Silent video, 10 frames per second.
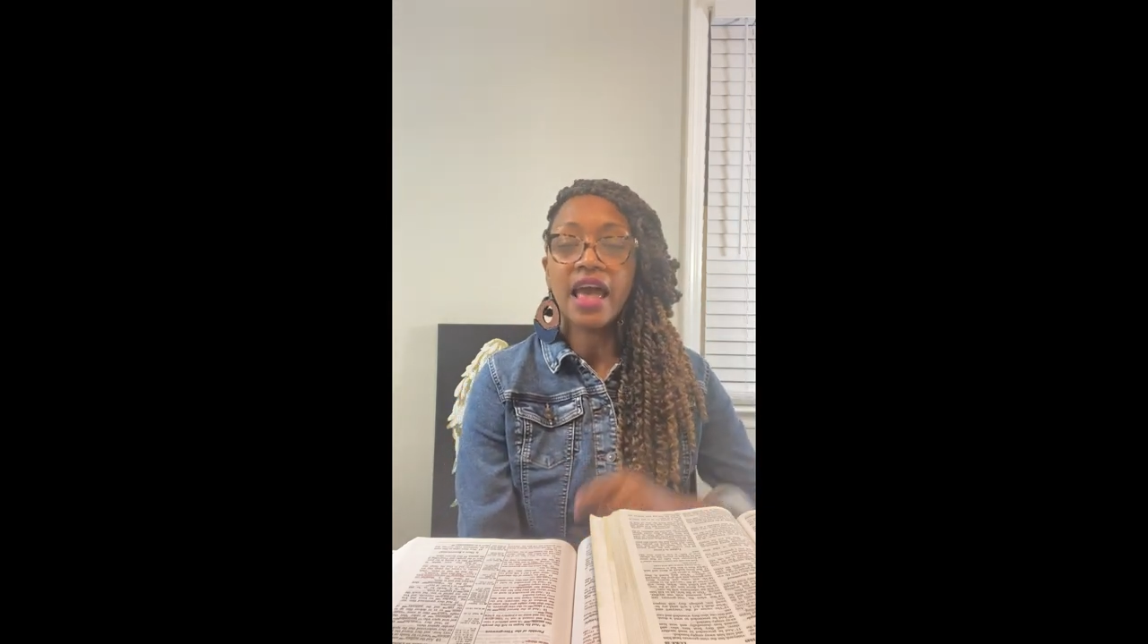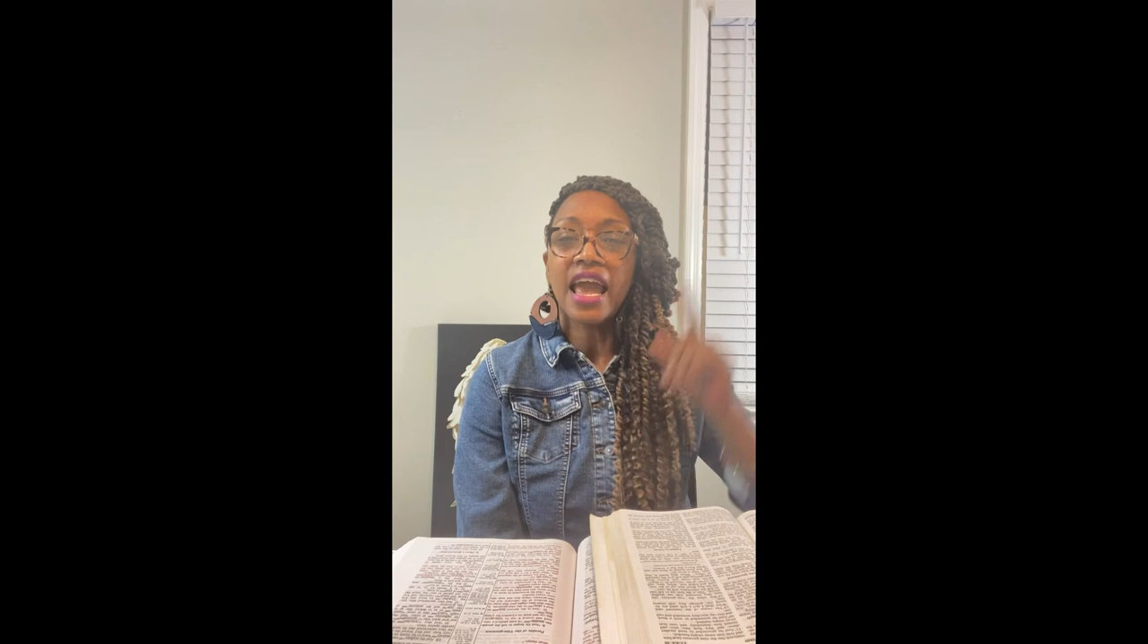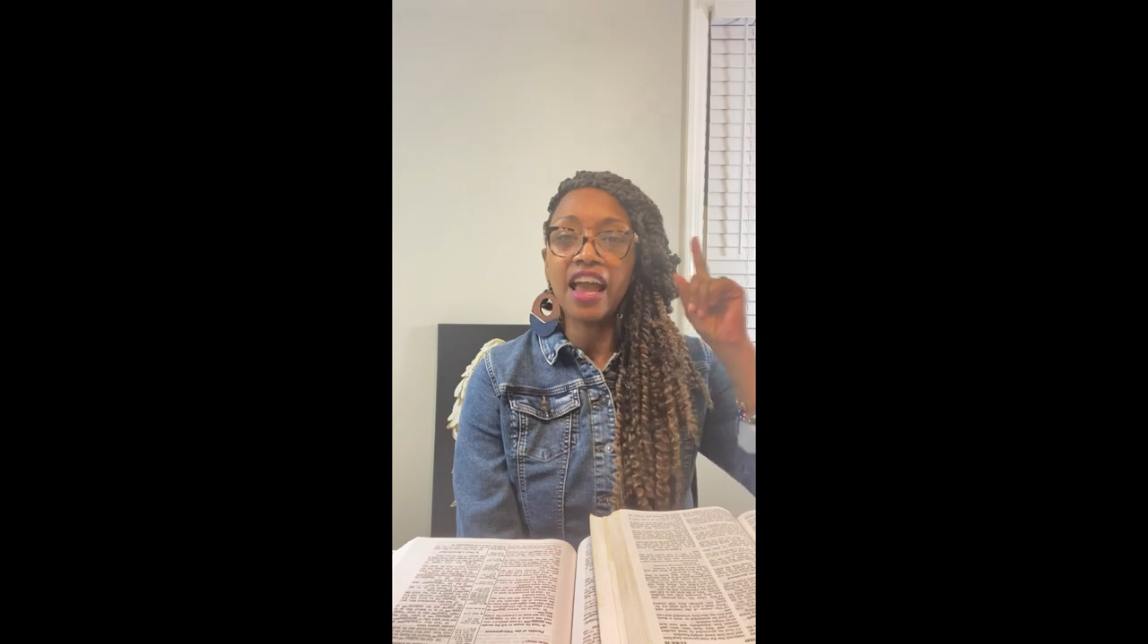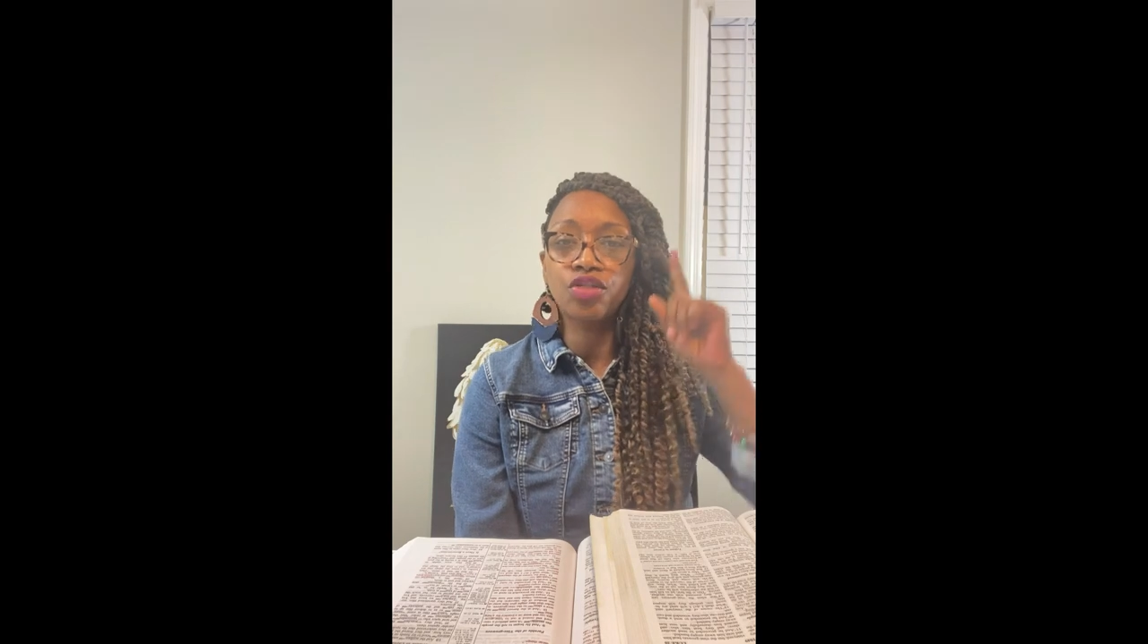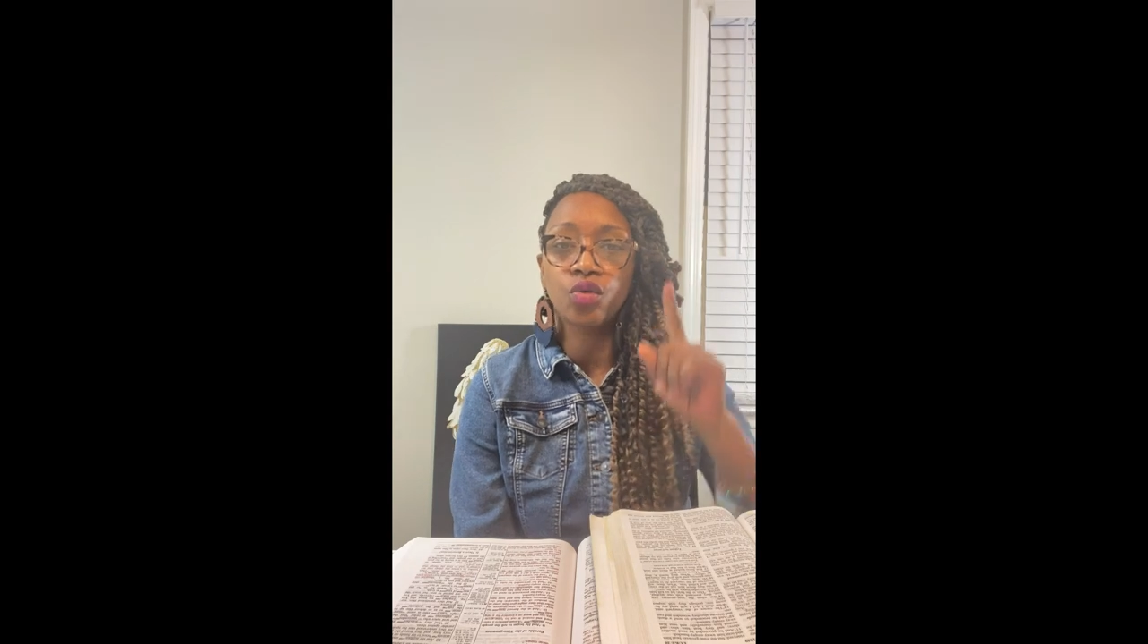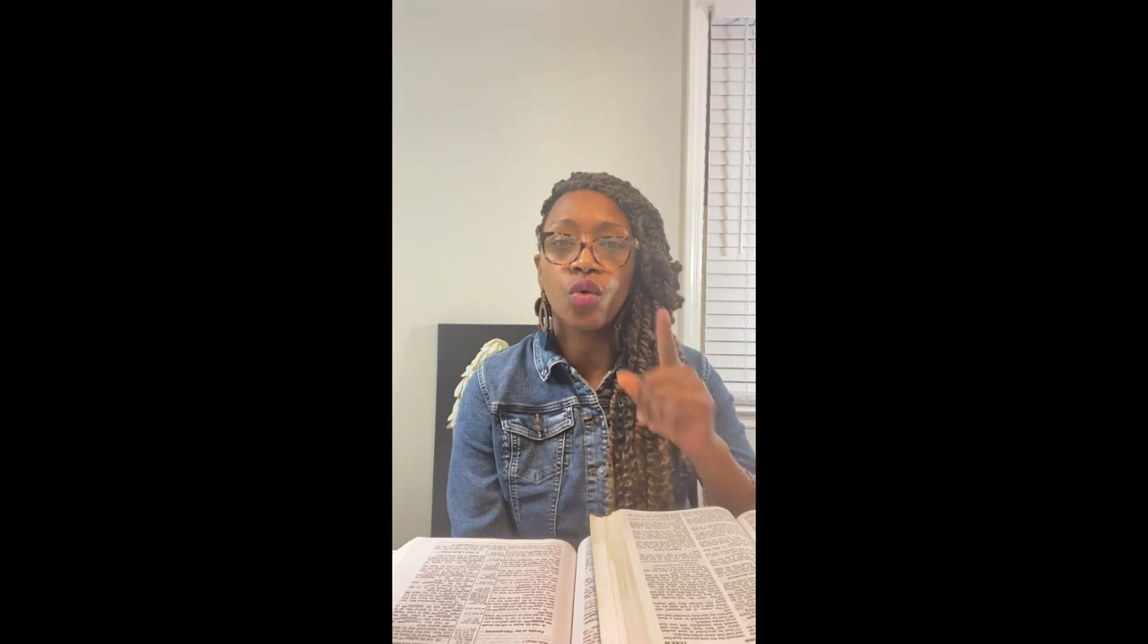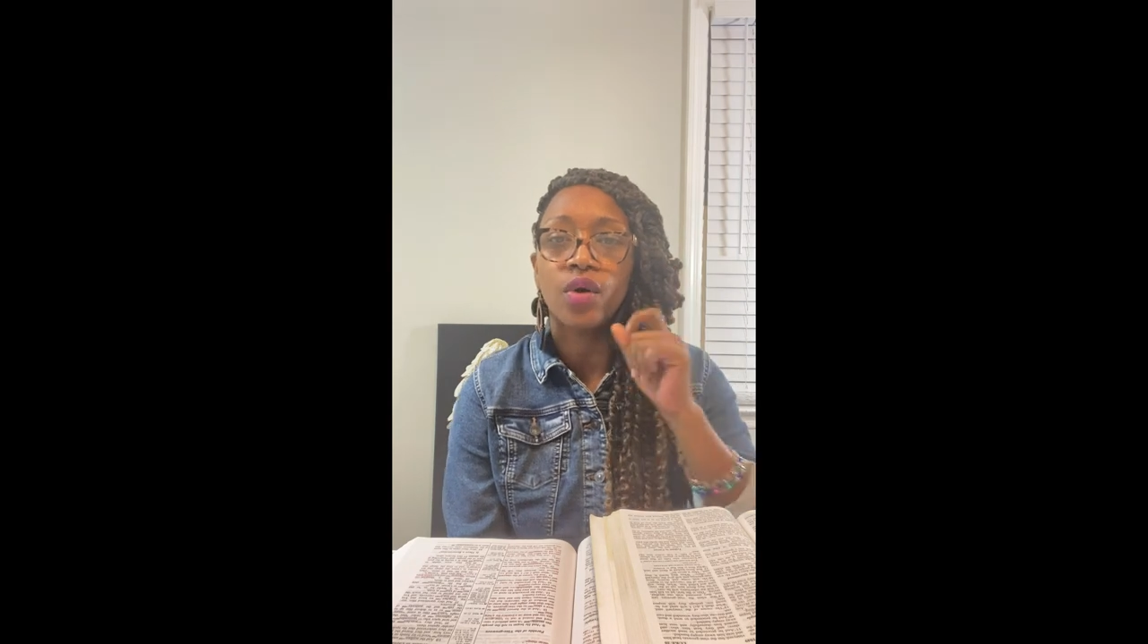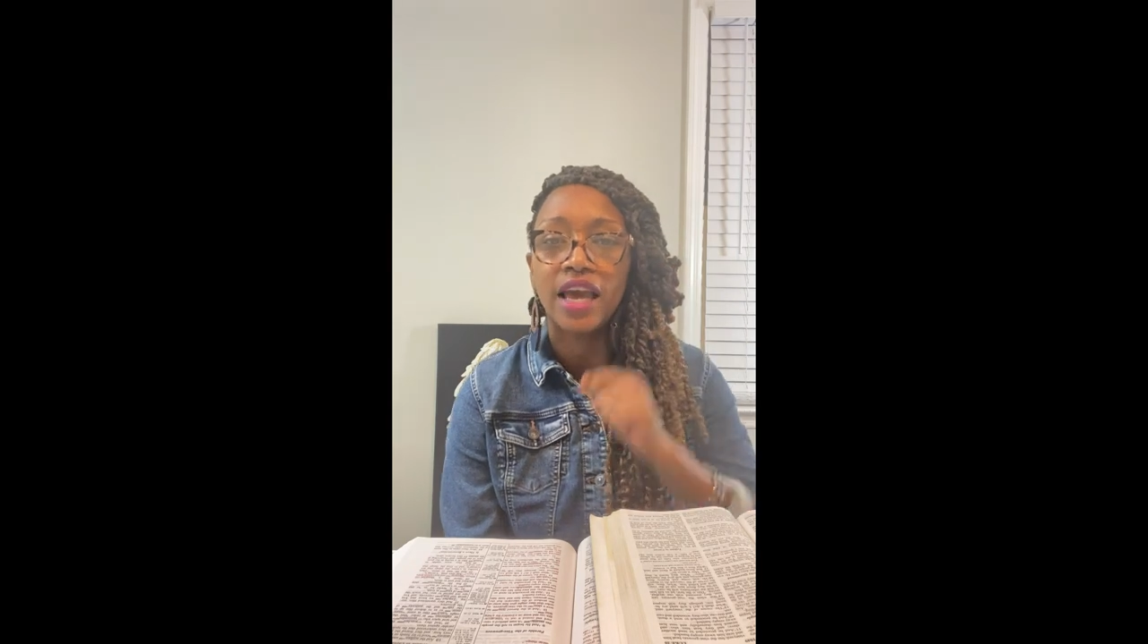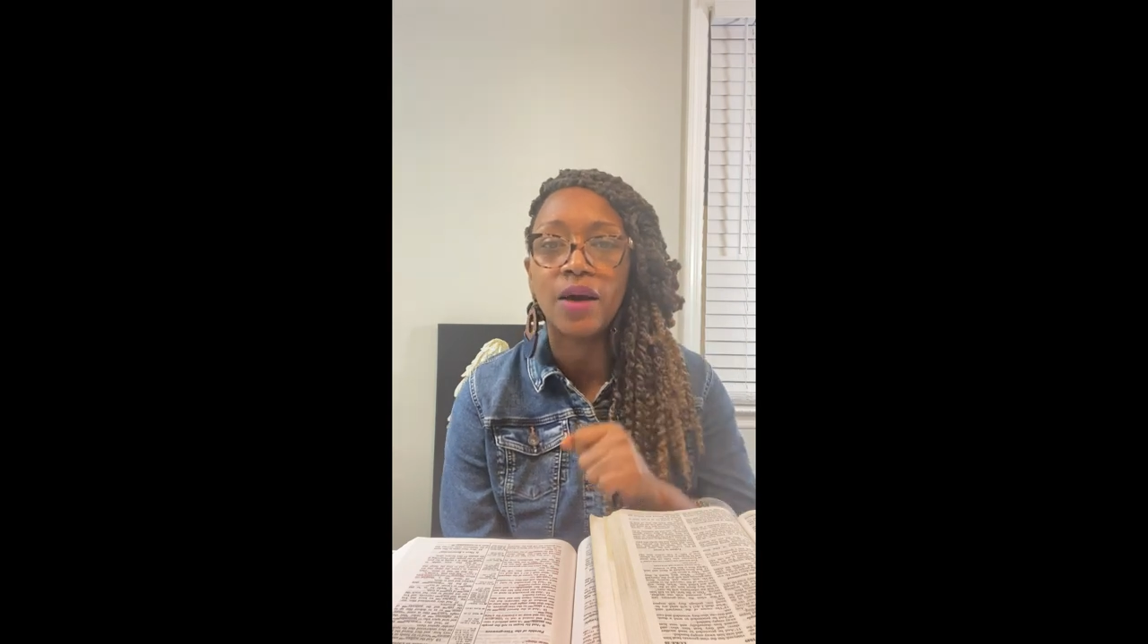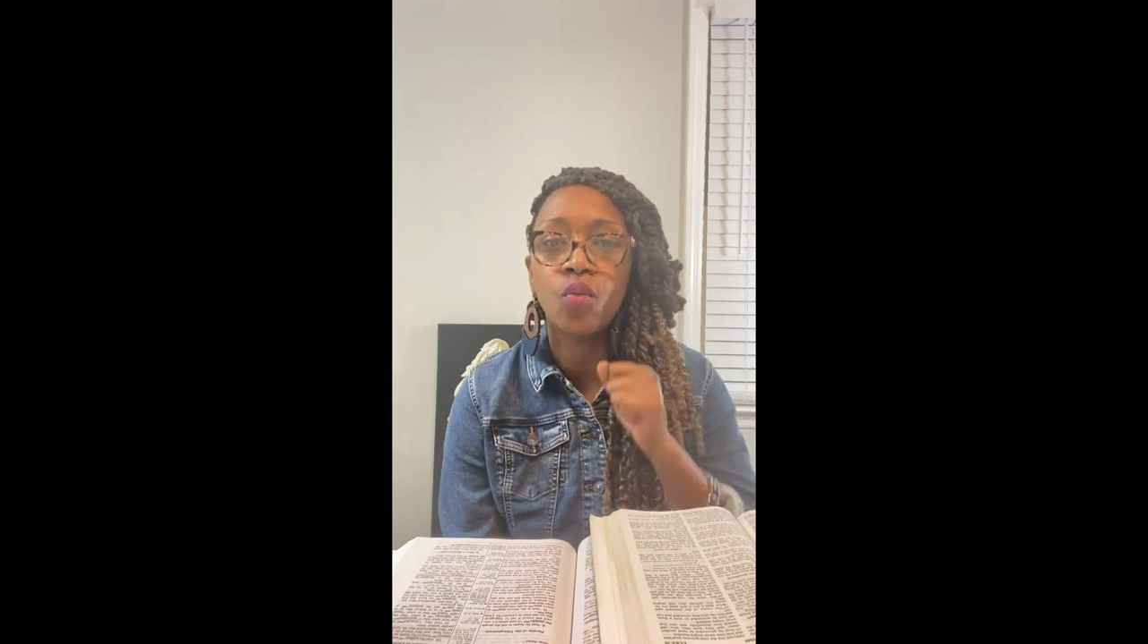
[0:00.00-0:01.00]
And through
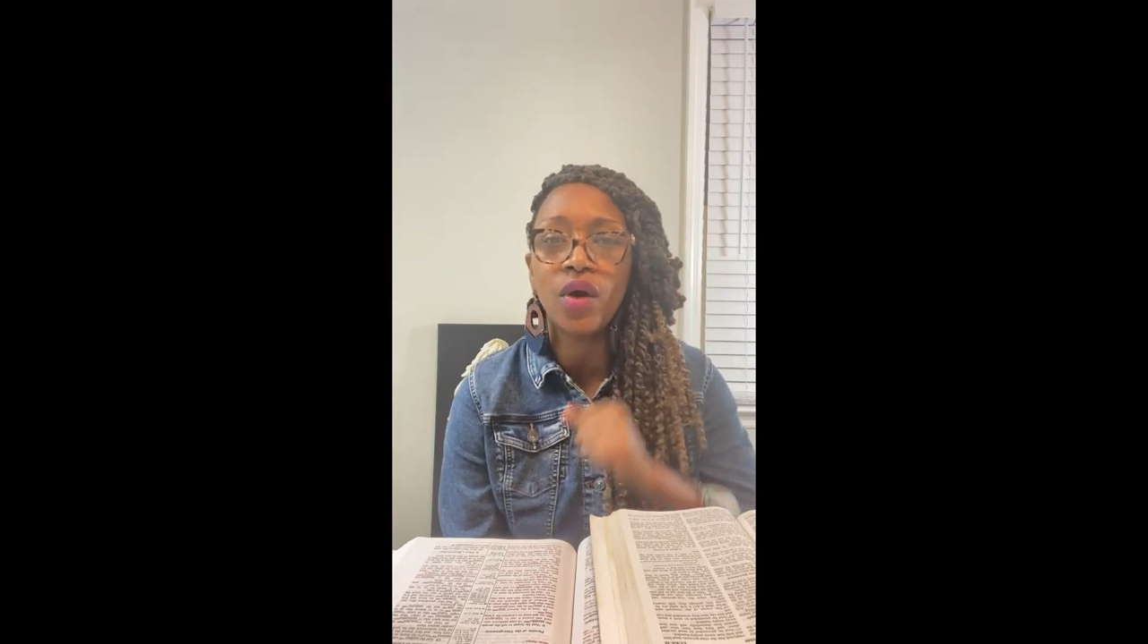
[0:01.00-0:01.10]
Him,